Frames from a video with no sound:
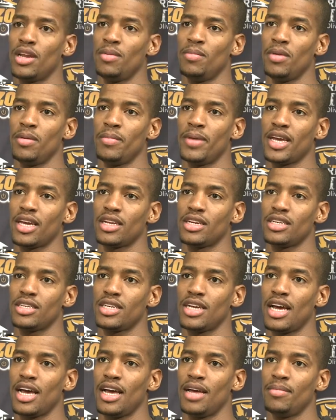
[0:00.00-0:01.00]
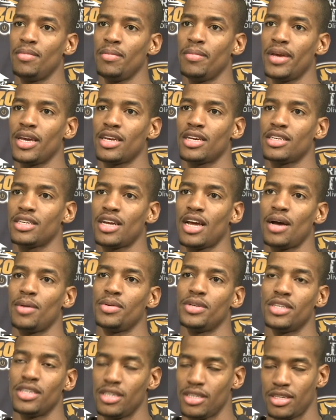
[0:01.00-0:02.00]
than me making a shot. Me making a shot
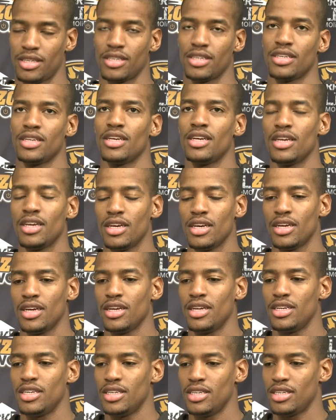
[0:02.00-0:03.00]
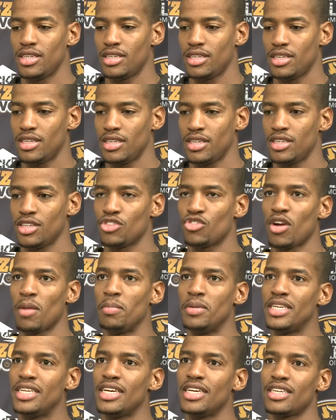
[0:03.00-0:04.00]
was just, just, just, just
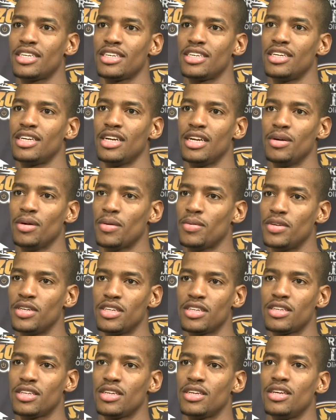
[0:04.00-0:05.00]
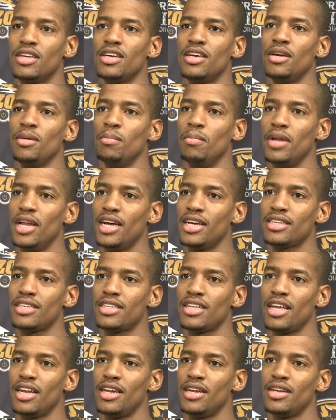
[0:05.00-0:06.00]
repetition, and I was just
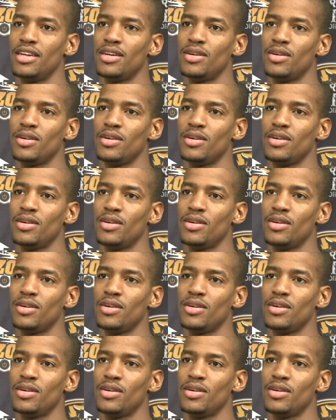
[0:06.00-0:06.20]
blessed that it,